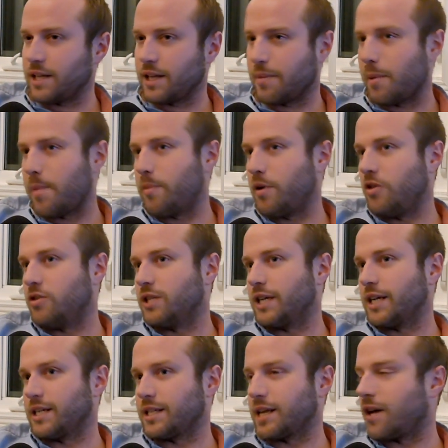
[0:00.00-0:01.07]
like maybe using
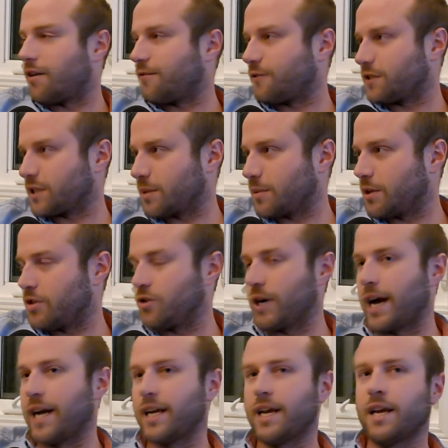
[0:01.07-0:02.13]
Excel for some of your
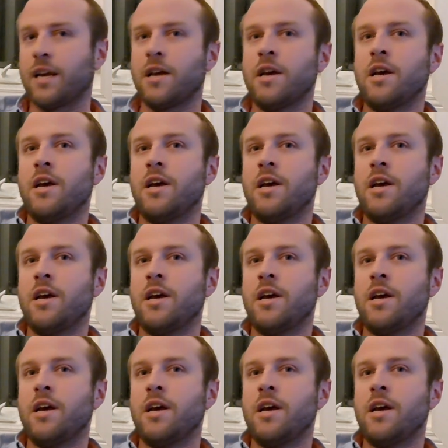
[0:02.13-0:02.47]
tracking.